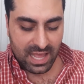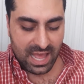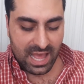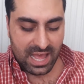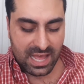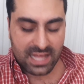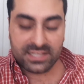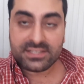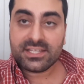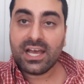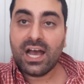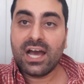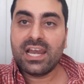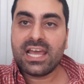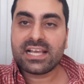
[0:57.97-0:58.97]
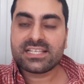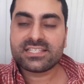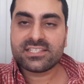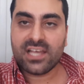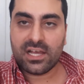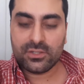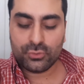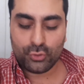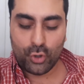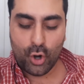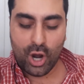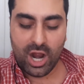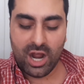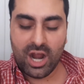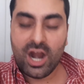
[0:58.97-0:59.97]
and Alex
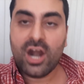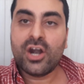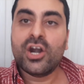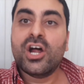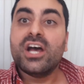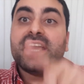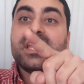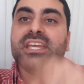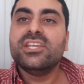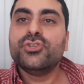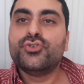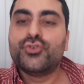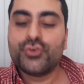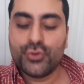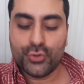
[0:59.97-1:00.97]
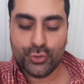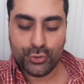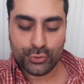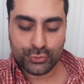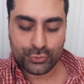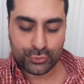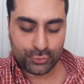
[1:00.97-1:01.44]
Sandro are injured.